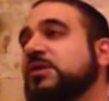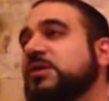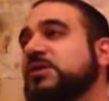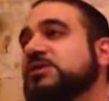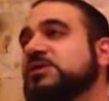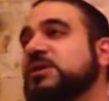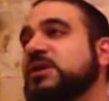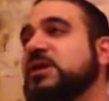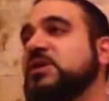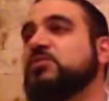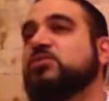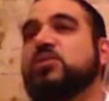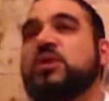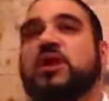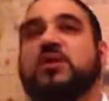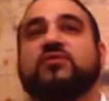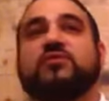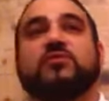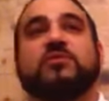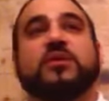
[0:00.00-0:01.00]
is the Hebrew
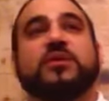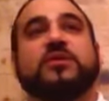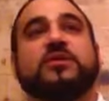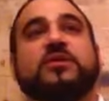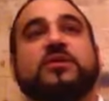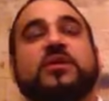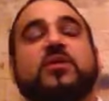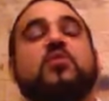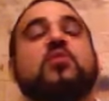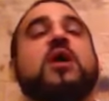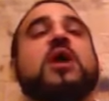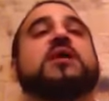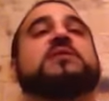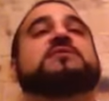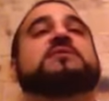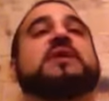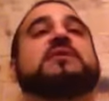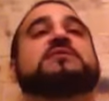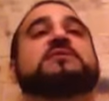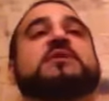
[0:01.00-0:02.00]
alphabet. And why
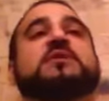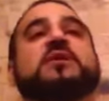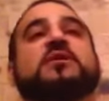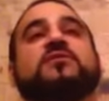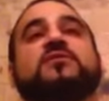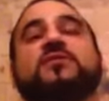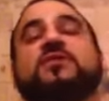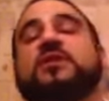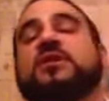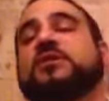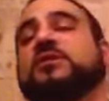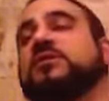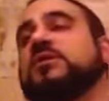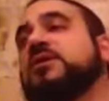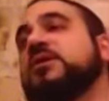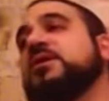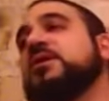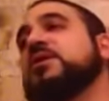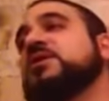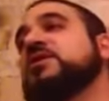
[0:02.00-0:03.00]
is that significant?
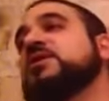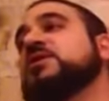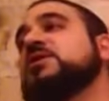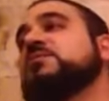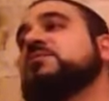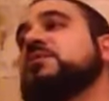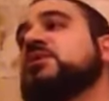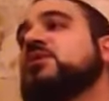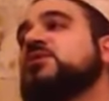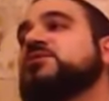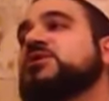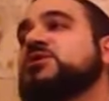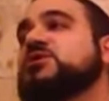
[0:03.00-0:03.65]
Because